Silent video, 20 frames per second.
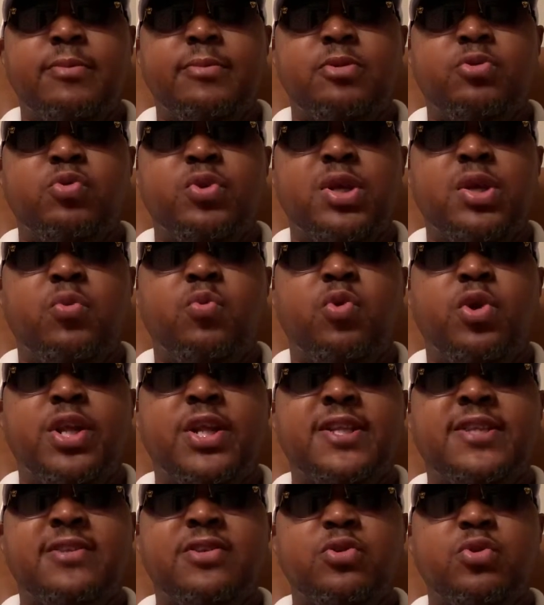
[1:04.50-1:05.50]
between 1
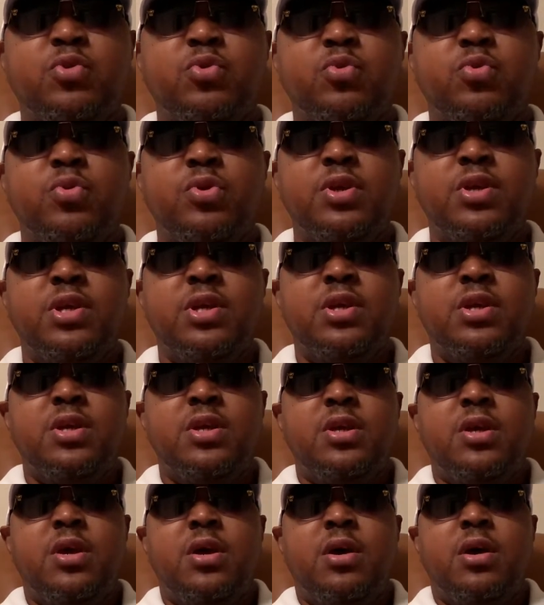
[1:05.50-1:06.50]
and 2.
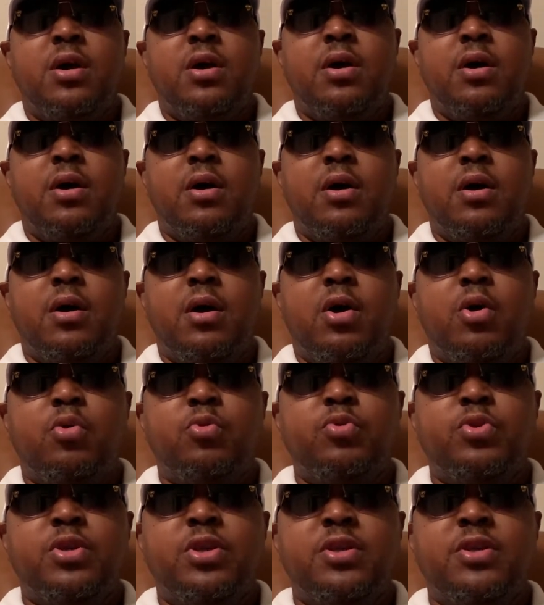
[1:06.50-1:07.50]

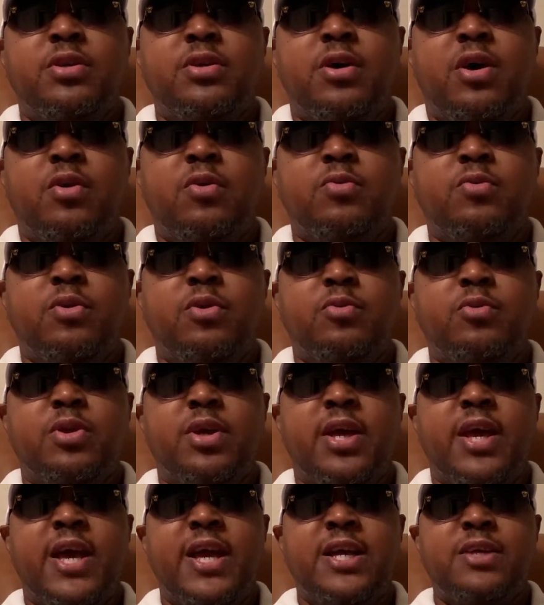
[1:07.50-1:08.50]
On the
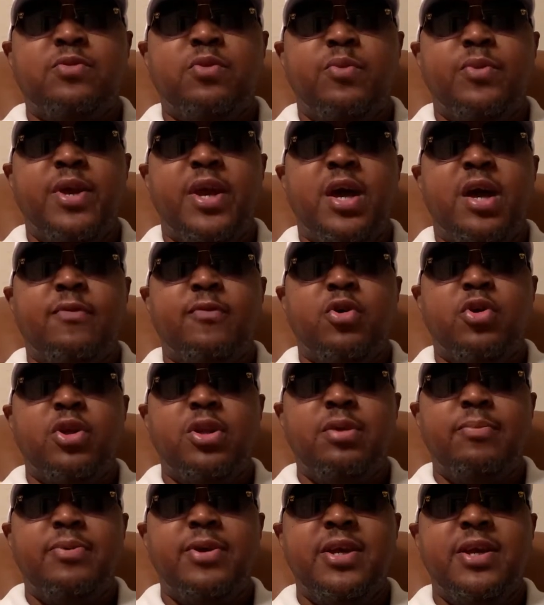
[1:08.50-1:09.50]
games where we have
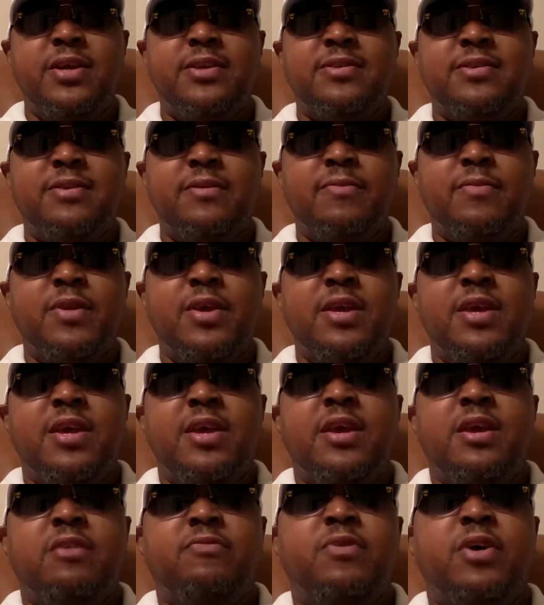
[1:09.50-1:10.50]
early picks,
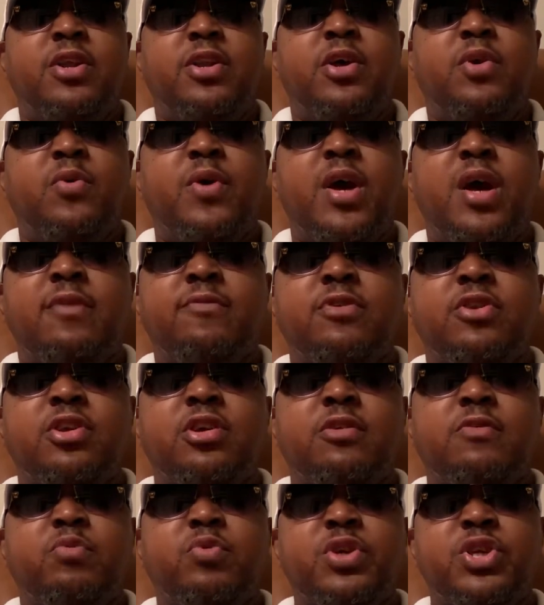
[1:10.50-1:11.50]
if I don't have
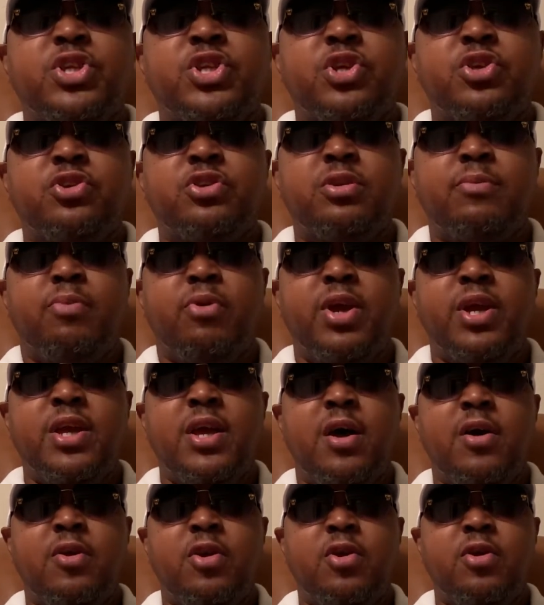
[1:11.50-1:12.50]
enough research to bring
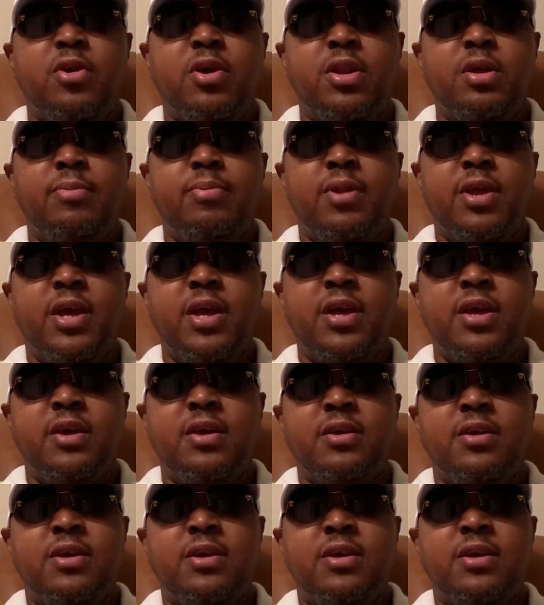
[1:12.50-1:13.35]
out an early play,